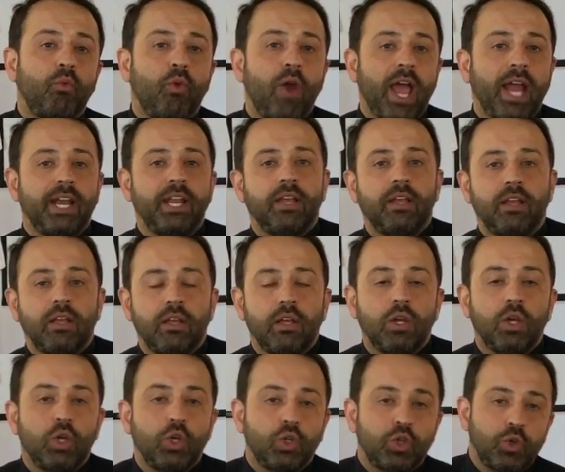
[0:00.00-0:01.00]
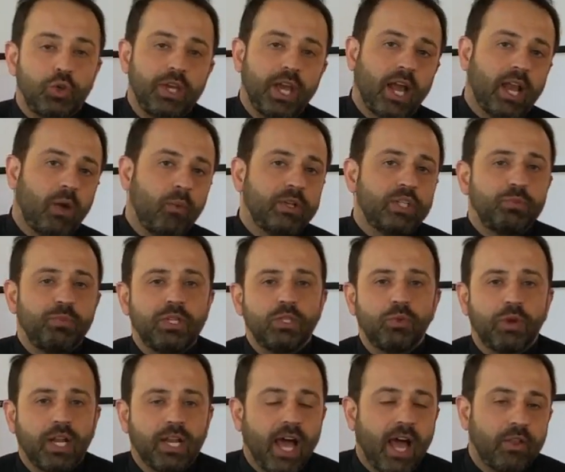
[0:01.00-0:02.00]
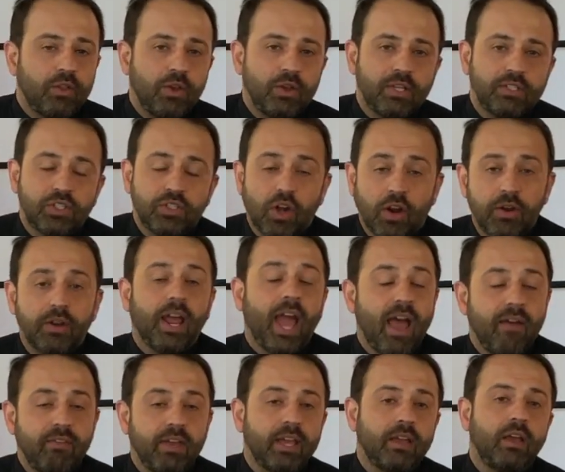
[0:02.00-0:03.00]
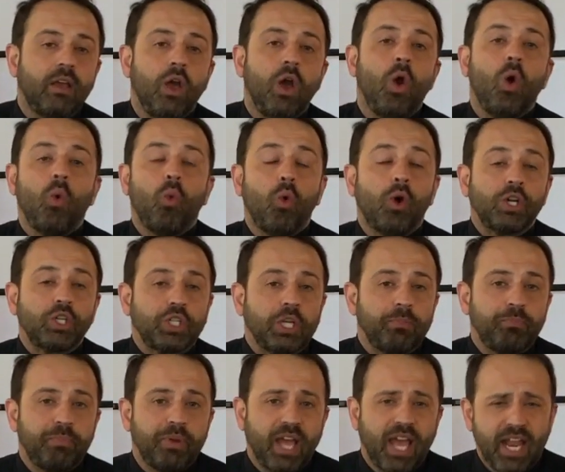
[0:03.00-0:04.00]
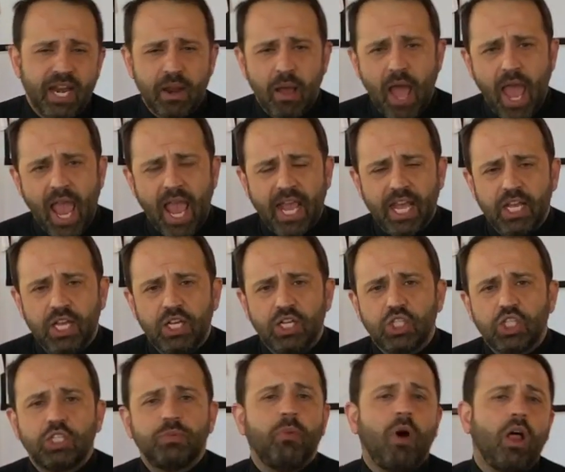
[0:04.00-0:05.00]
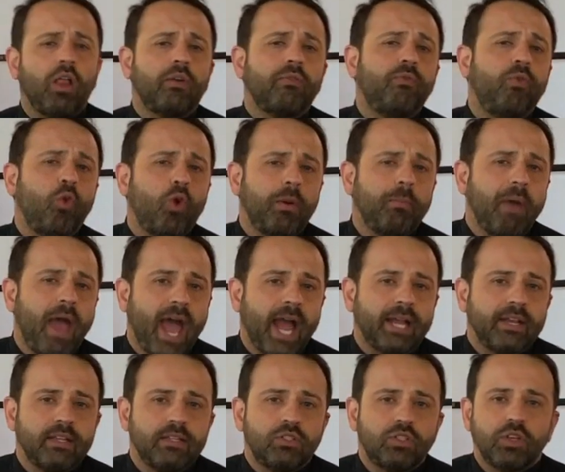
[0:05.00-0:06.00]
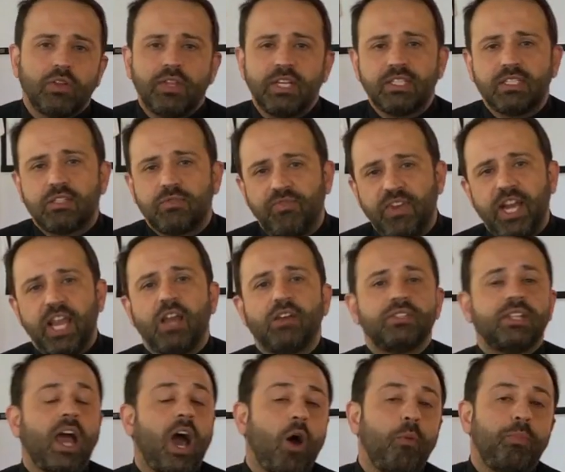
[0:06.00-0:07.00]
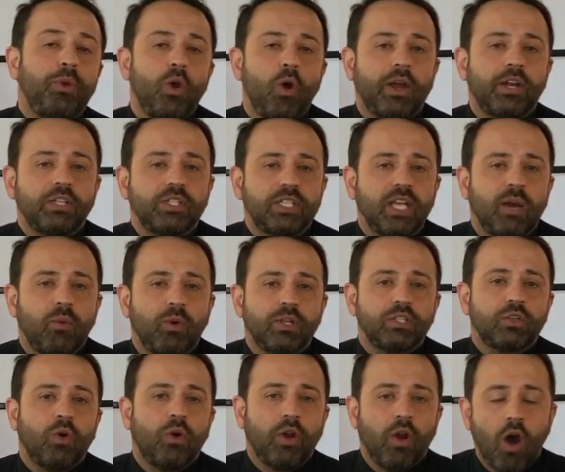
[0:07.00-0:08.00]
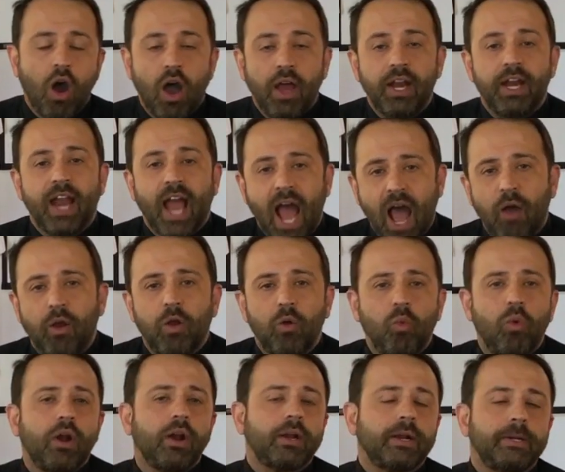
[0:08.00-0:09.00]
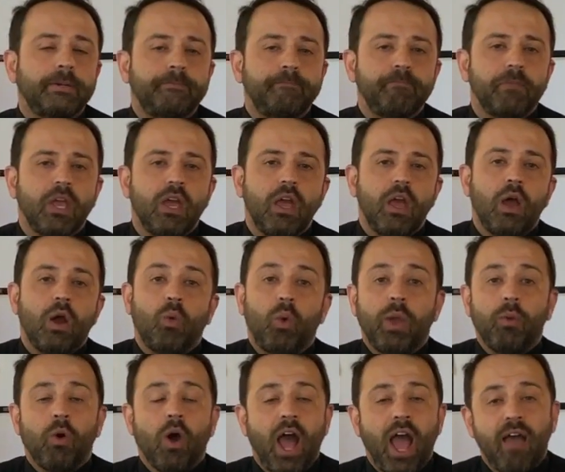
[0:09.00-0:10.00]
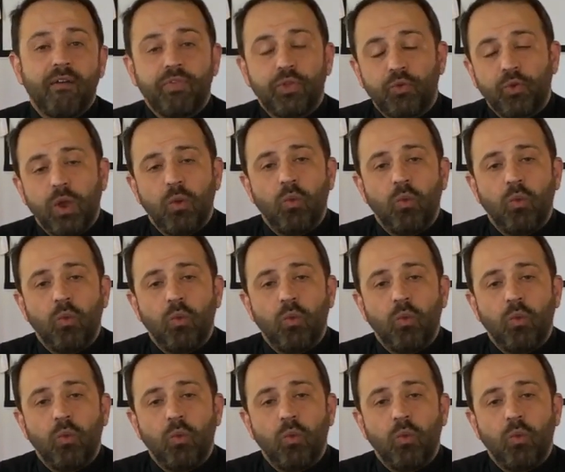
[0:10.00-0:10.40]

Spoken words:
red to yellow, which means we're allowed to start having worship in a smaller format. And so this video is to help you understand what's going on and how it'll work. We will have 3